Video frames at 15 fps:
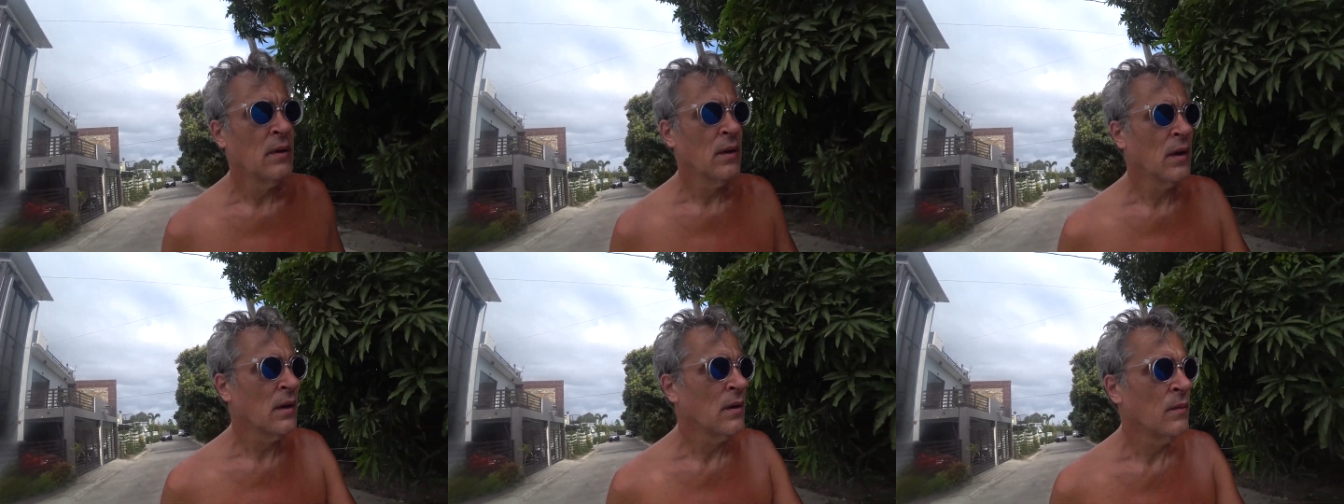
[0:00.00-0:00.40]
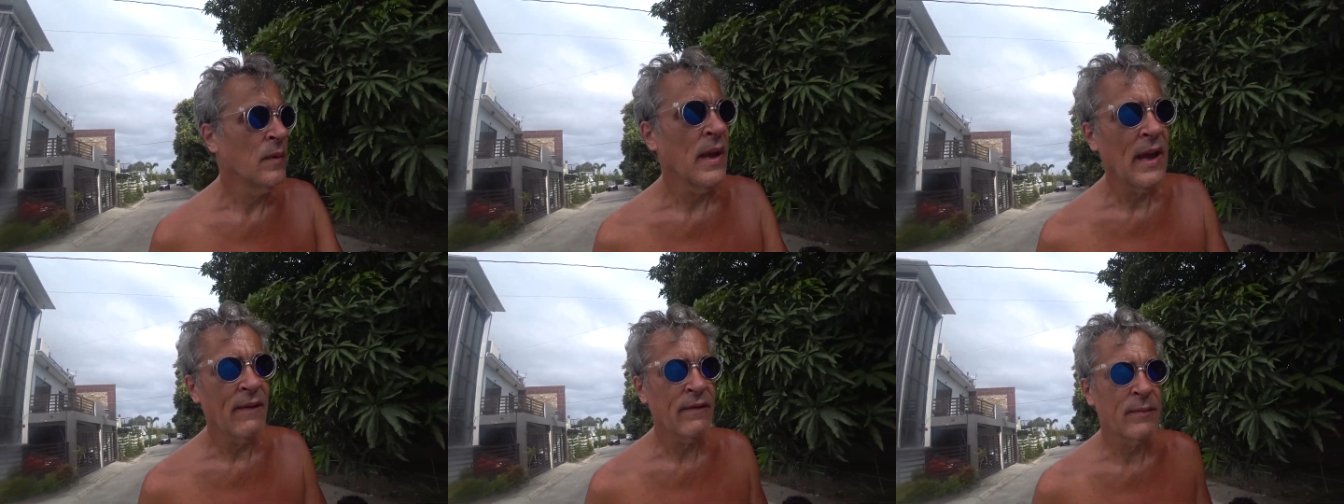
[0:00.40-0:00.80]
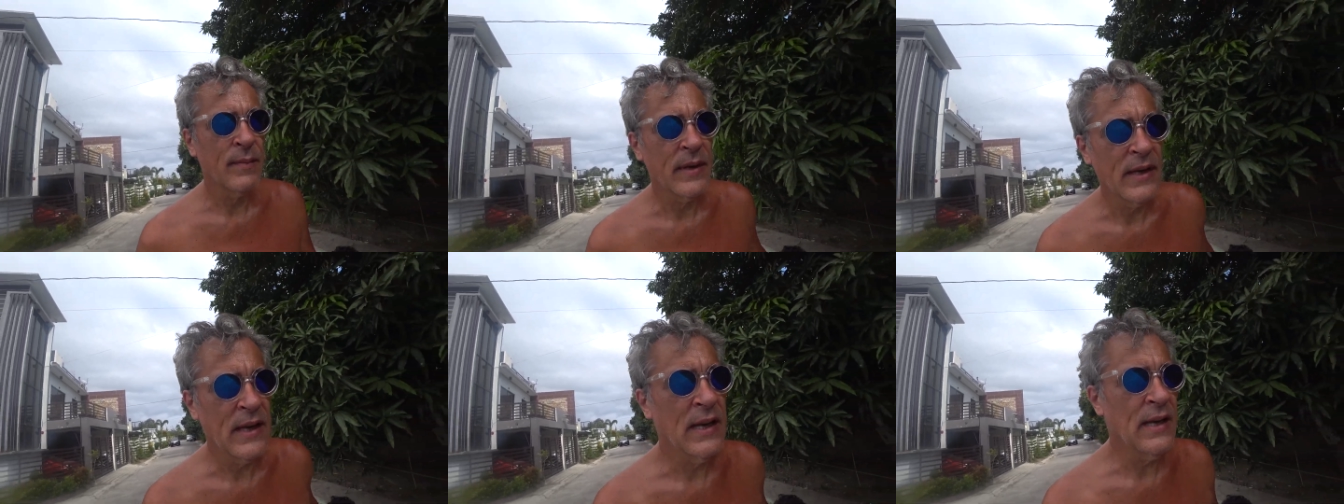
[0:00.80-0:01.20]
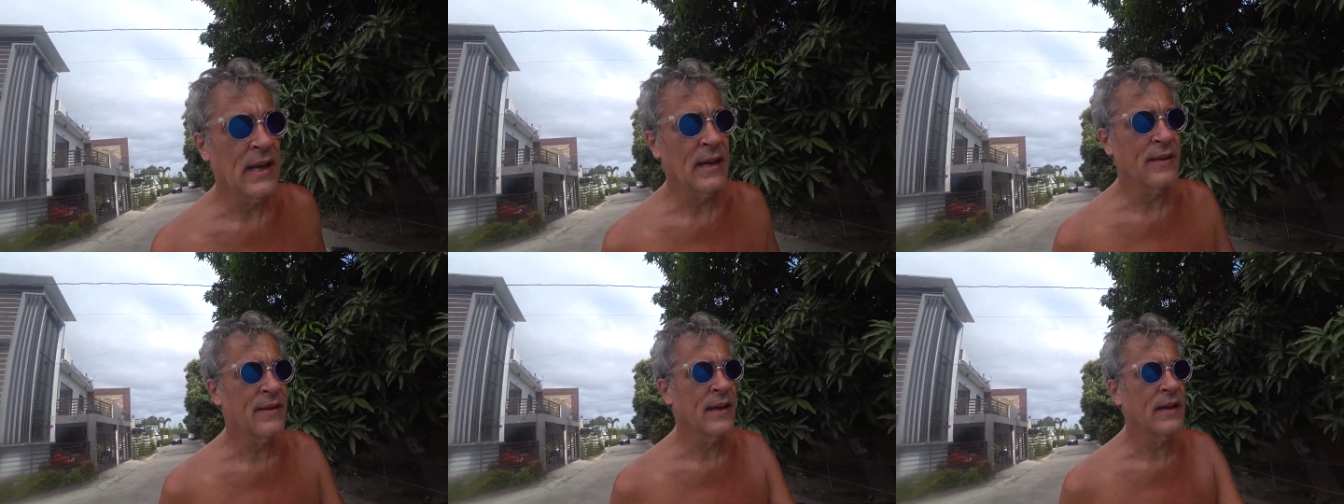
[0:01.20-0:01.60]
Uh, we haven't been needing
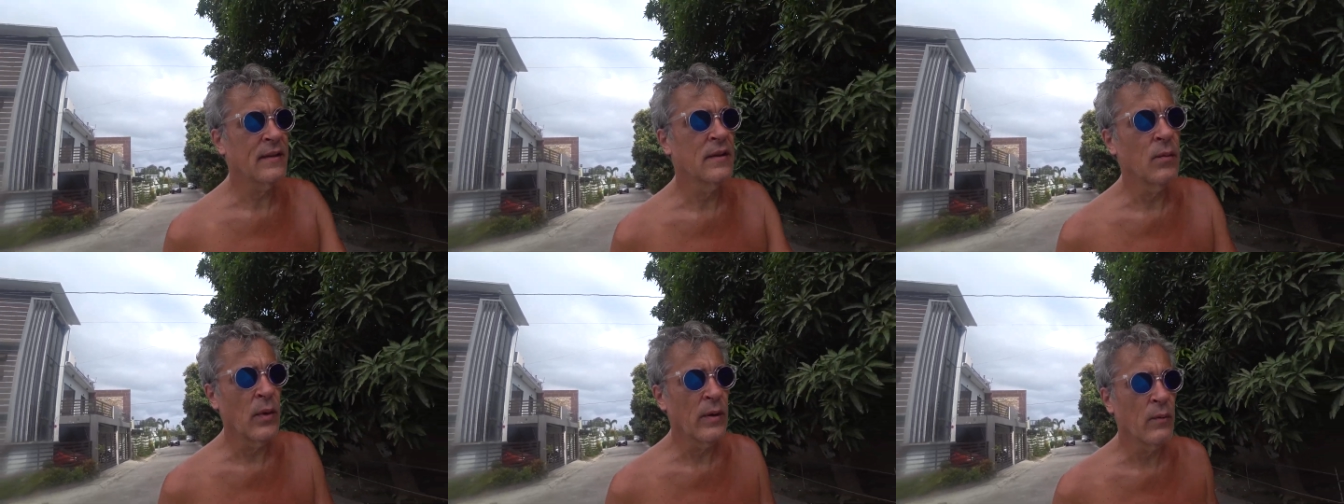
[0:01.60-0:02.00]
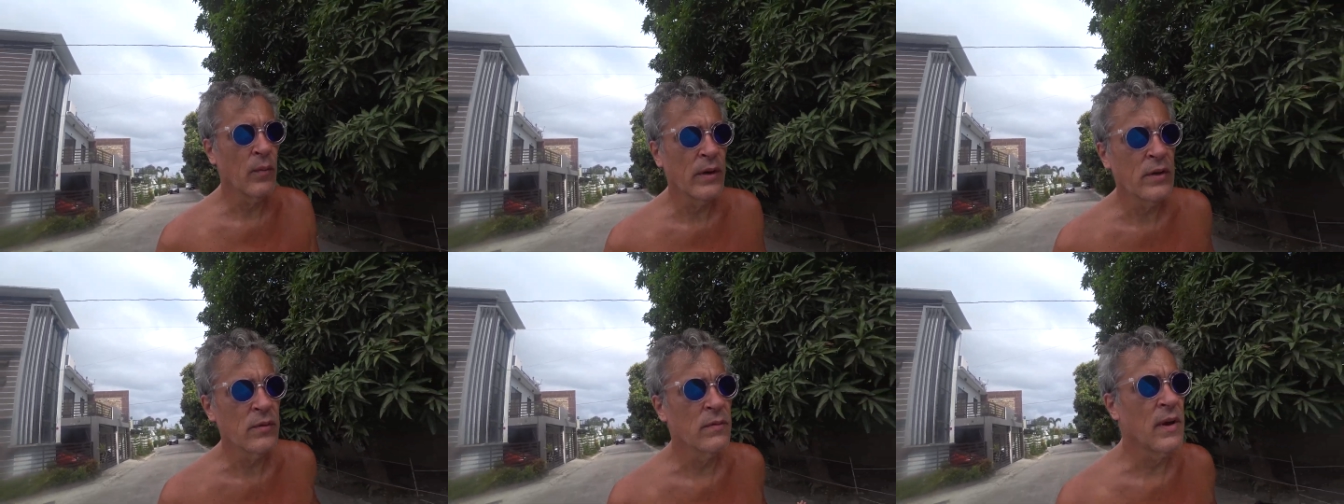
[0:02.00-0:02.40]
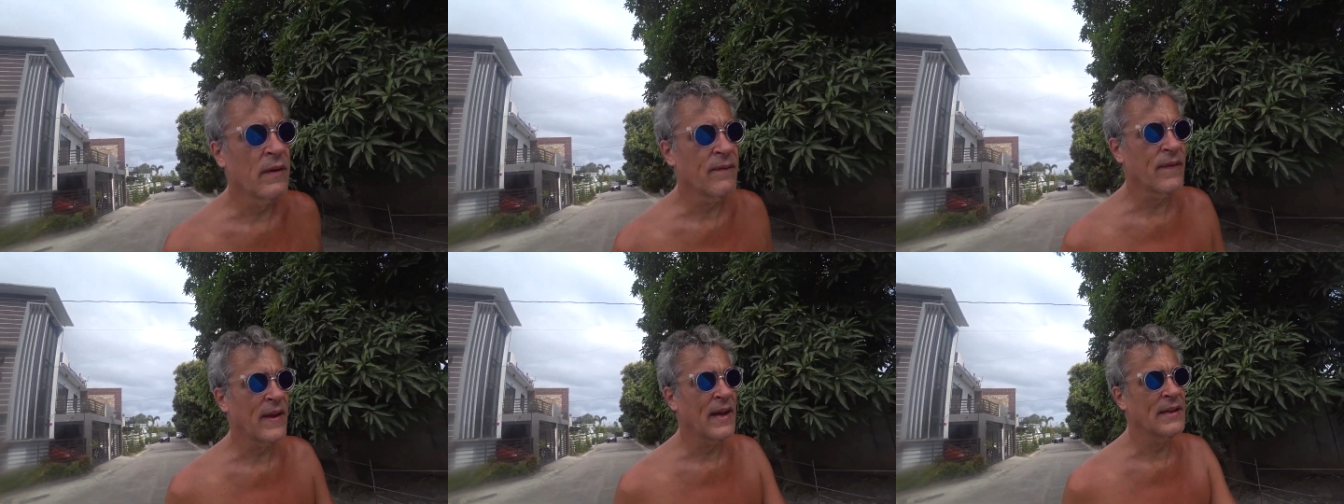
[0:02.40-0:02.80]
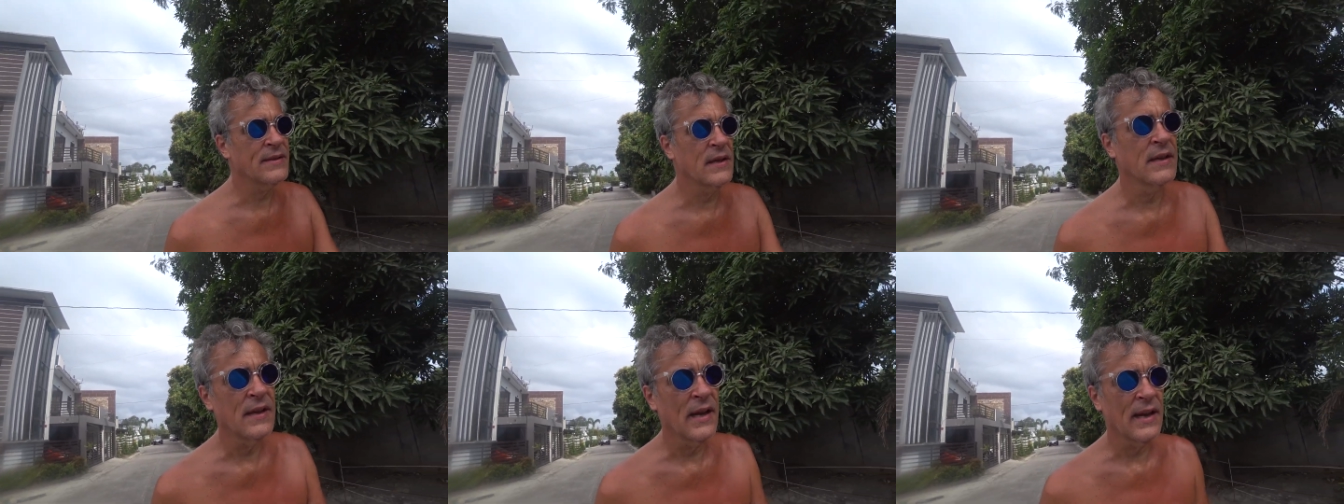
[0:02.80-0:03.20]
anything. We, we do run fans
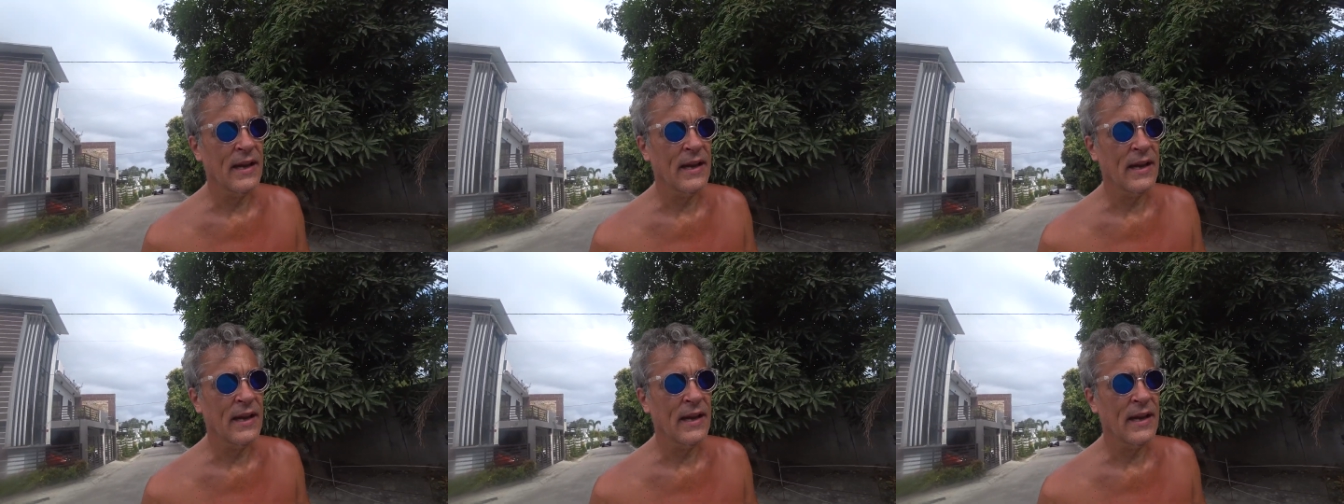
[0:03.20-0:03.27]
at night.